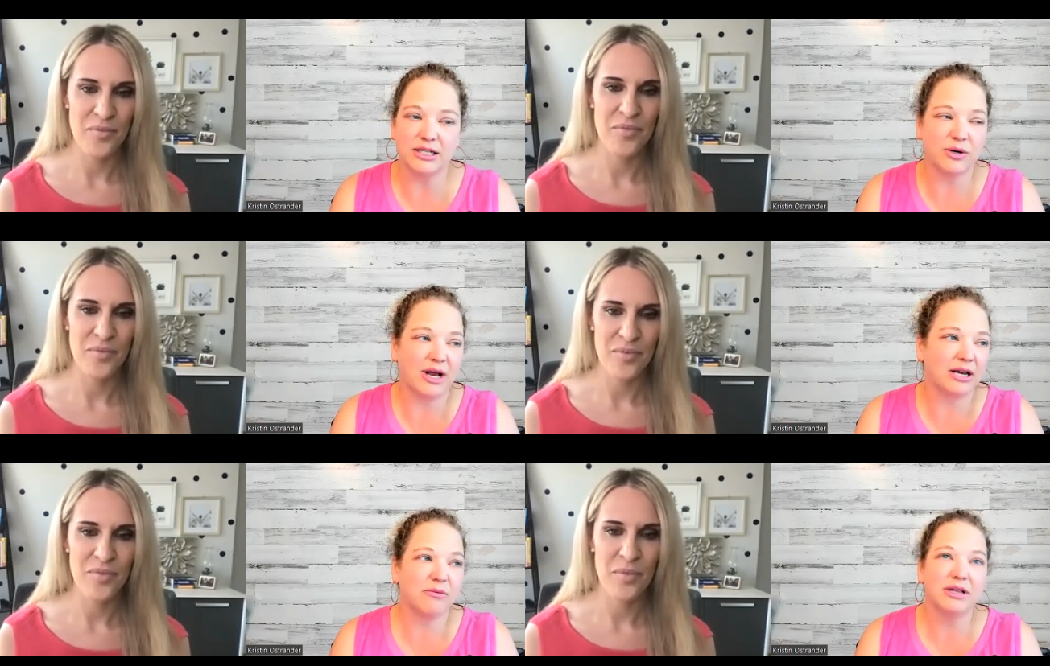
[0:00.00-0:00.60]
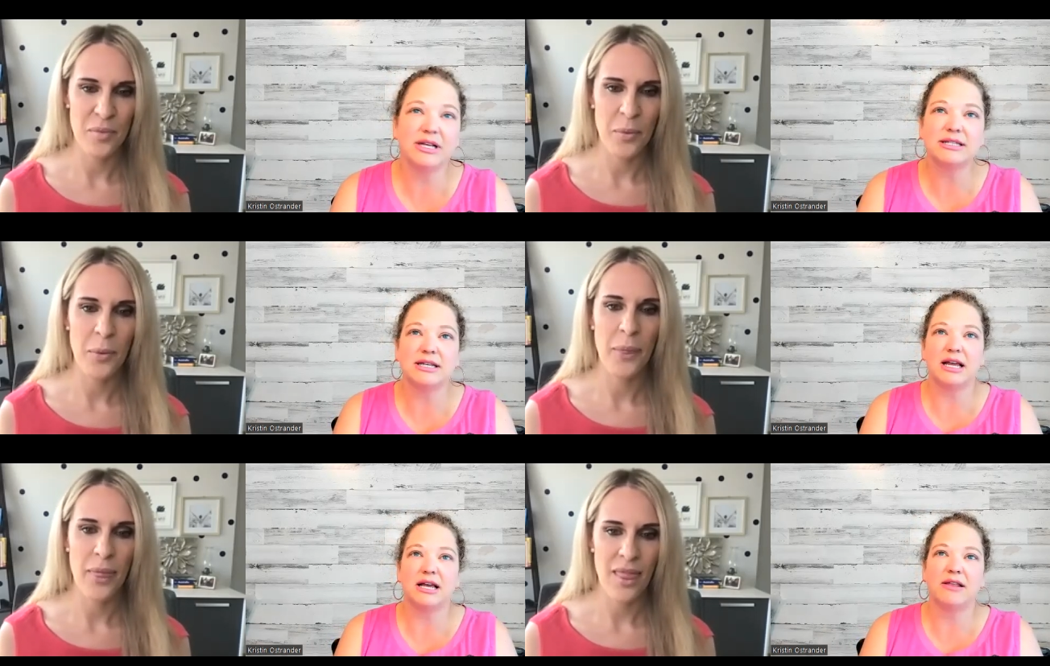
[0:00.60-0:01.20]
Speaker 1: So anyone
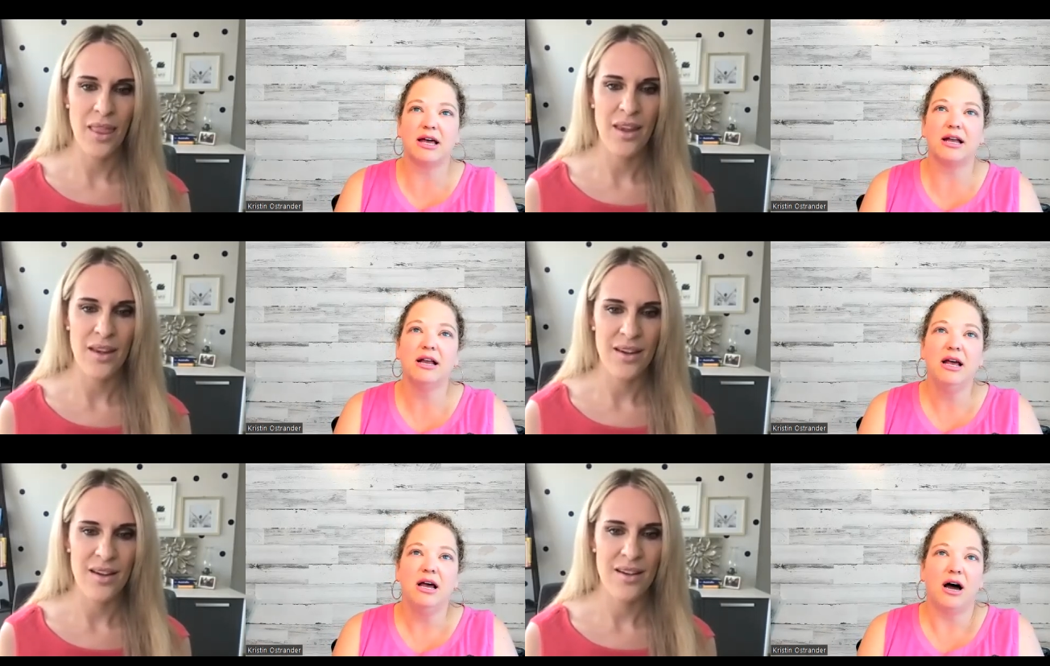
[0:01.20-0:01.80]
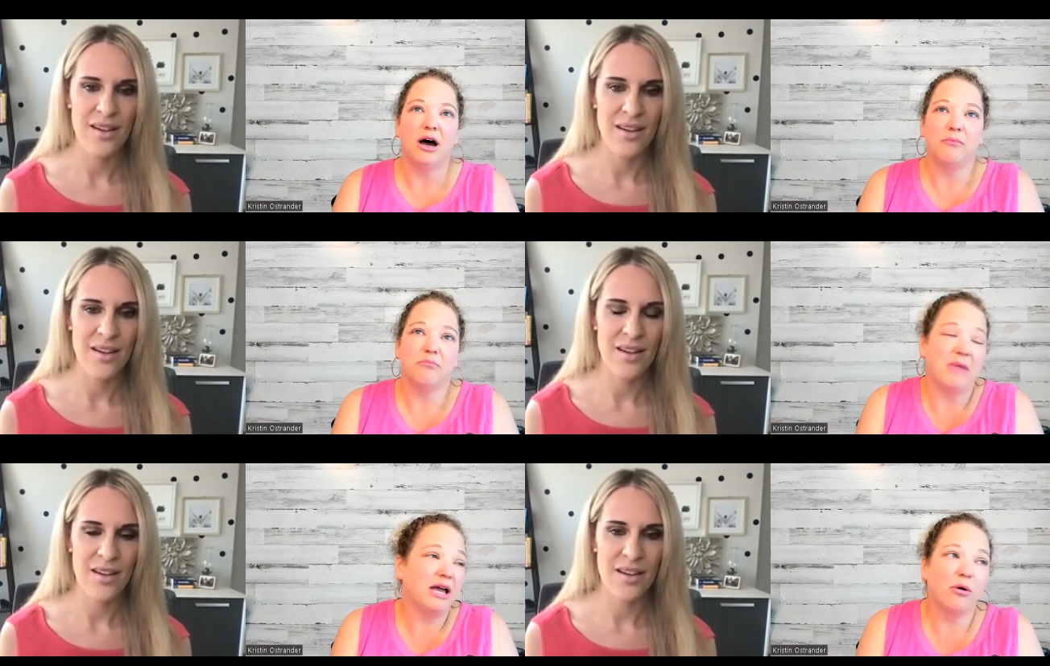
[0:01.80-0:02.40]
listening that
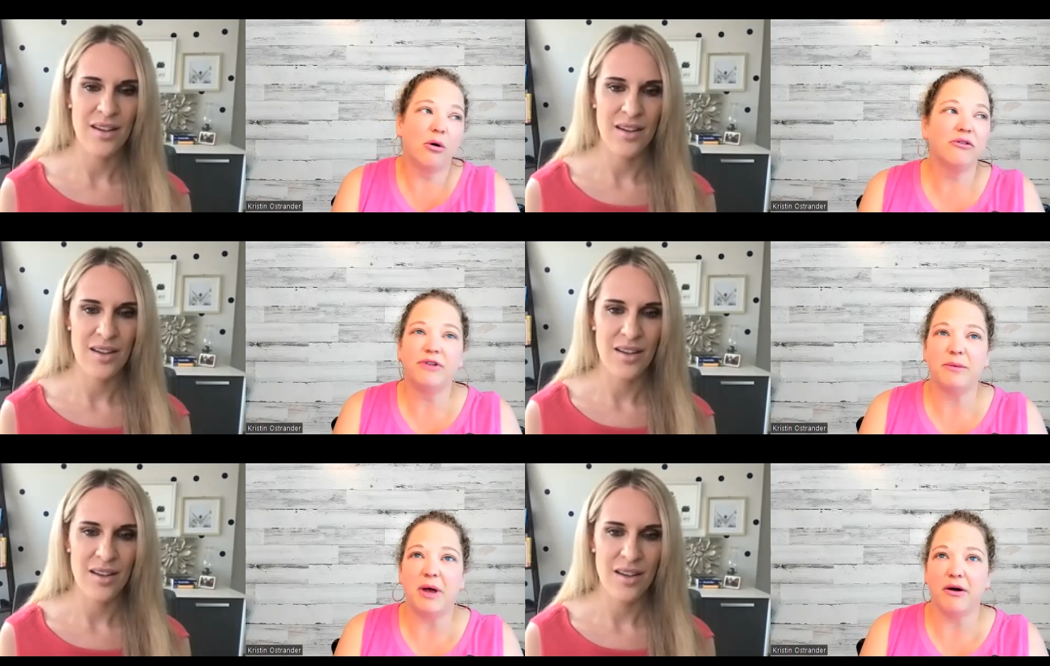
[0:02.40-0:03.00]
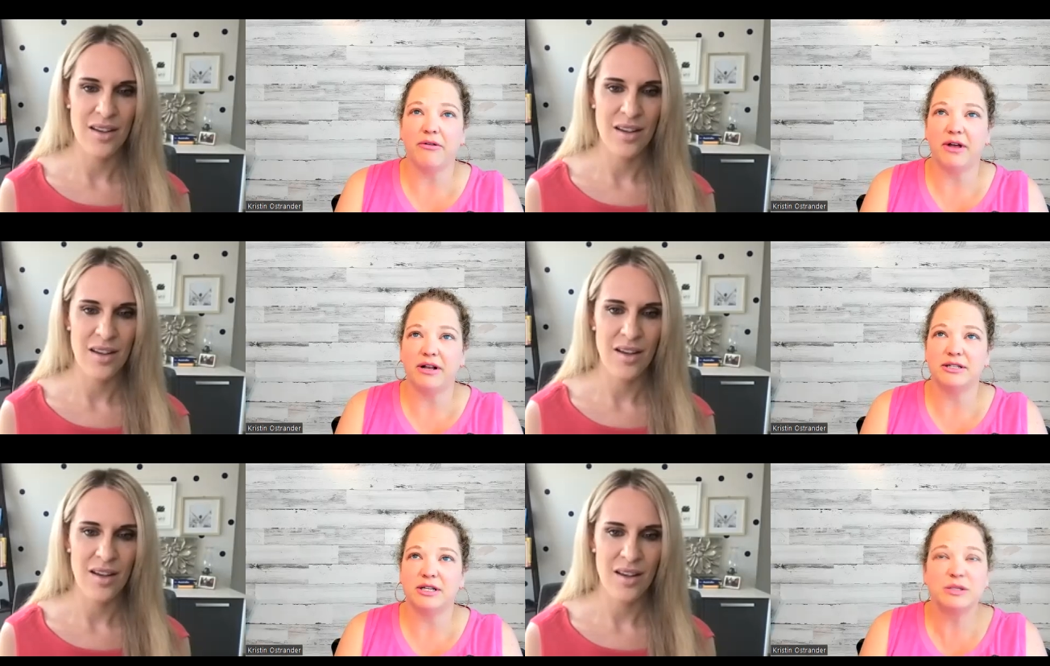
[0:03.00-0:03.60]
um, male or female that
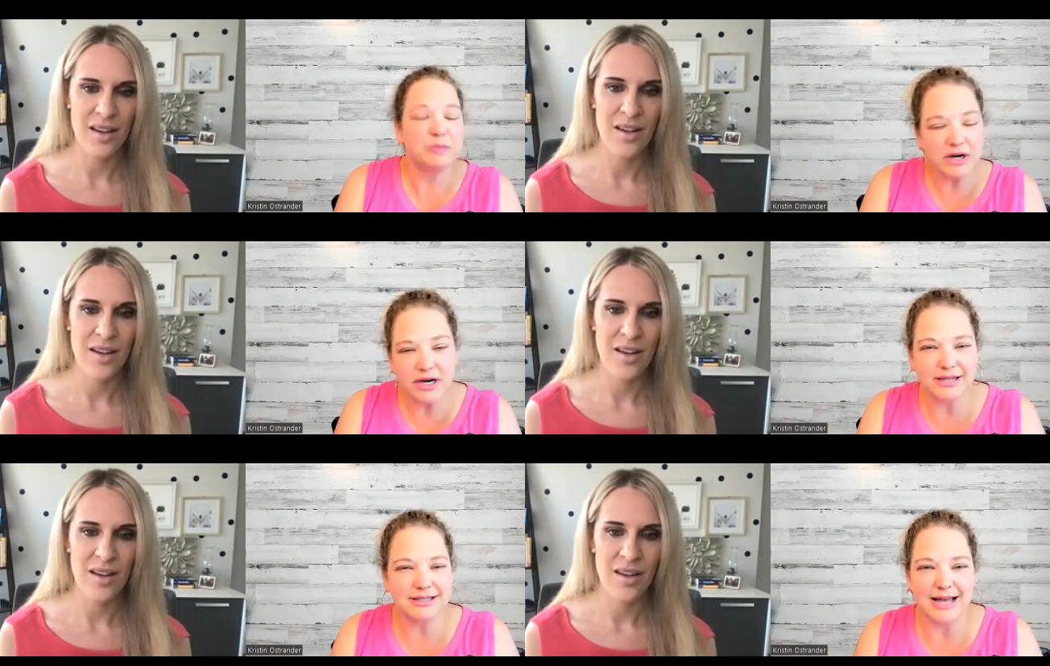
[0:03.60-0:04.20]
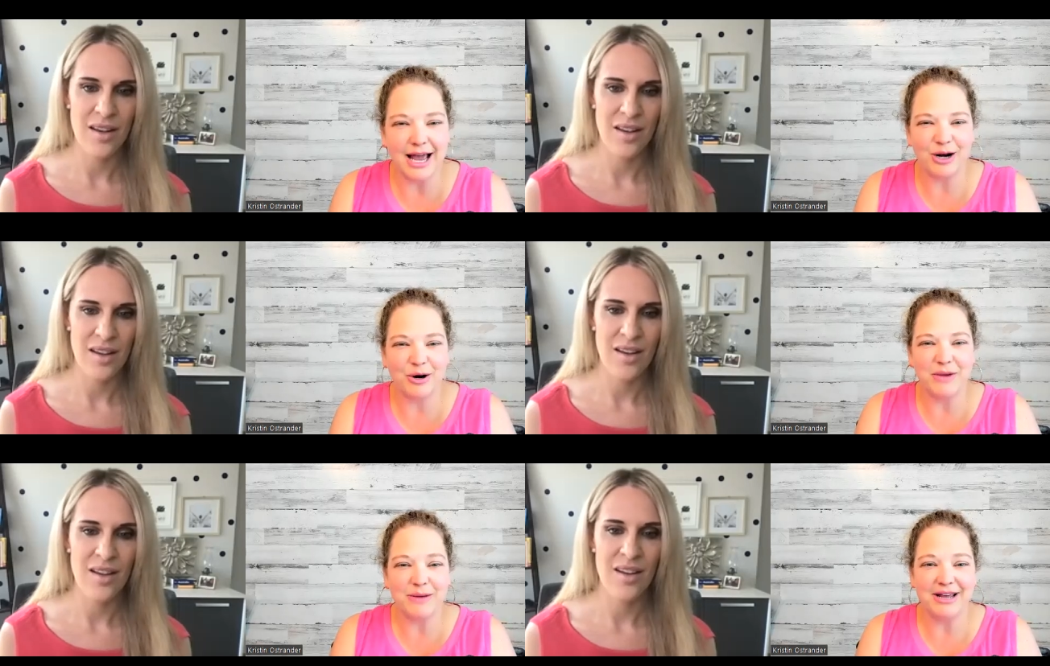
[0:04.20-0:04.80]
has experienced that,
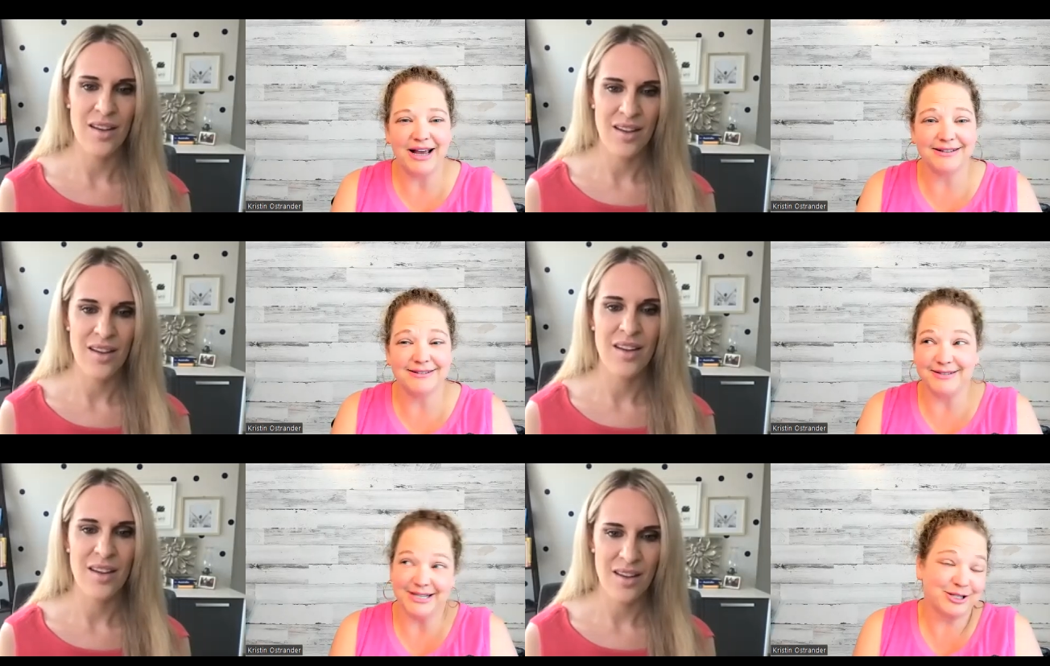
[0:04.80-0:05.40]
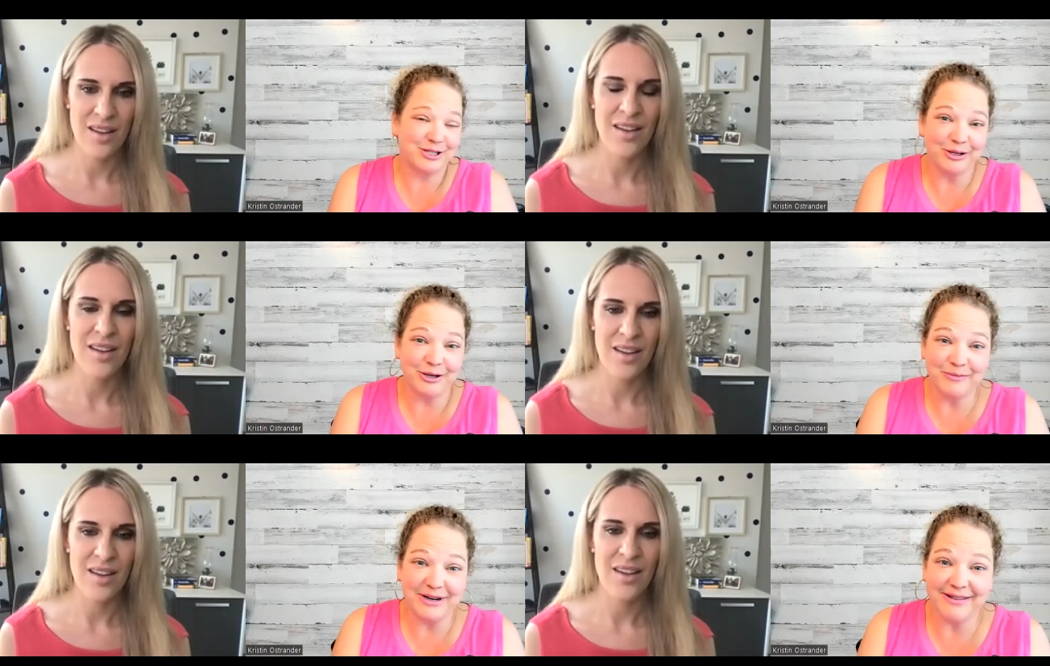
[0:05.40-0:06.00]
or maybe has dished a
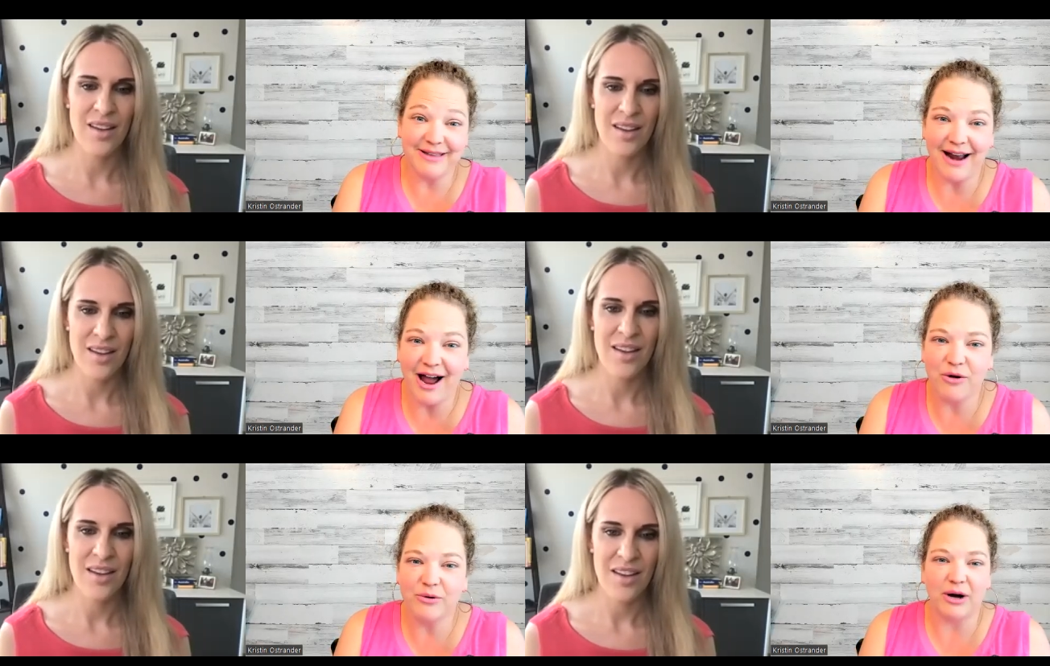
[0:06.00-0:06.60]
little bit of that out.